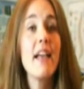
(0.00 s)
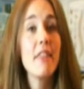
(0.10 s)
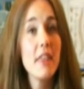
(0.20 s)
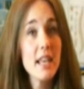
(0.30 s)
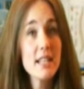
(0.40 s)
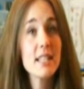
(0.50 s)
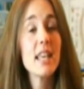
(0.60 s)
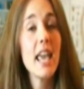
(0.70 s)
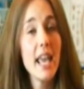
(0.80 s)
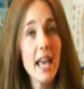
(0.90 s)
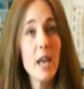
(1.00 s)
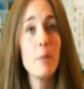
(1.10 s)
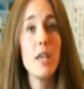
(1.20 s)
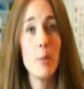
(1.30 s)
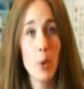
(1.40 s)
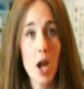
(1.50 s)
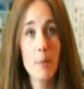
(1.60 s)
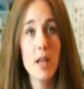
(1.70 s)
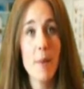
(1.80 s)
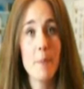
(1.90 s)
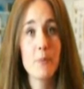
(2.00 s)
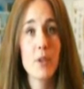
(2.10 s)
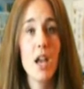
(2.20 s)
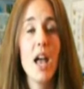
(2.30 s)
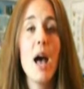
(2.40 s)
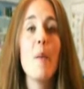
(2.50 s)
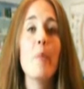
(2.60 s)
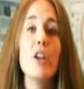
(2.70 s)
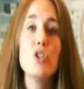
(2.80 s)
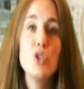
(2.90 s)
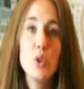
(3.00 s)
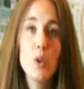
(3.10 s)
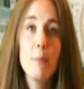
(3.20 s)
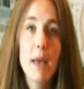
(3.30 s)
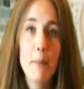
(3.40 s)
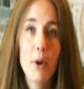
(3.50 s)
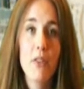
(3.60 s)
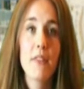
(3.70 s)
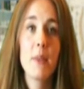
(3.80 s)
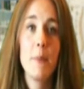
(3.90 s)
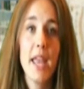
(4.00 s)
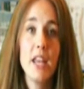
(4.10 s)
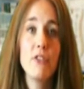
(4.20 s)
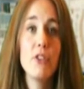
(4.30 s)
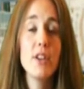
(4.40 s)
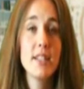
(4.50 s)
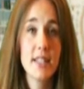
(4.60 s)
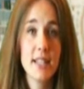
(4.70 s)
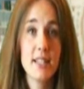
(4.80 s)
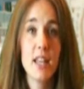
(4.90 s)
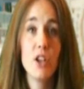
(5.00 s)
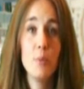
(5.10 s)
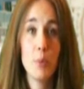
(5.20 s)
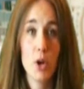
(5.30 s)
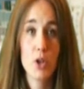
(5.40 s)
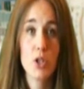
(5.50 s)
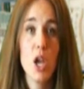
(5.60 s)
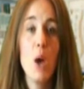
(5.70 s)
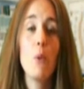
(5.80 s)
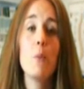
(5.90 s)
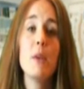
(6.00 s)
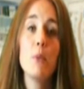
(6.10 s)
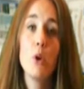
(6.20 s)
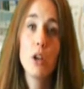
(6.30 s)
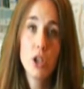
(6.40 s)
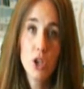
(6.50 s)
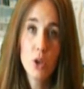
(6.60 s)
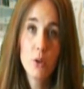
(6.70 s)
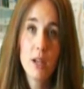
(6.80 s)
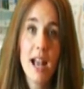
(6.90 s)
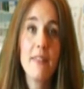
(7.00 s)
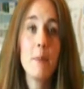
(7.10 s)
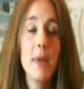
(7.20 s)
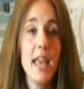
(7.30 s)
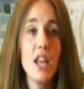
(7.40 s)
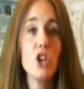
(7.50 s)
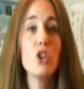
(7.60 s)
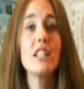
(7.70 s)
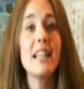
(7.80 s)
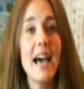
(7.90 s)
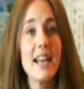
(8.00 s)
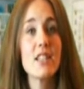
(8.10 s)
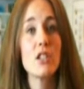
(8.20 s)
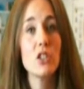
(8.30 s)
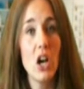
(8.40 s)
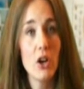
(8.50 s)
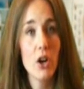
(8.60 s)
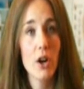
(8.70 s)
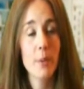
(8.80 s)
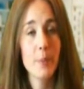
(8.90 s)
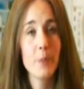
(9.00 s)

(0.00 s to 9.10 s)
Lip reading: This can be a problem. But do remember that the pain for a cyst that could burst will be more acute and the pain could last longer.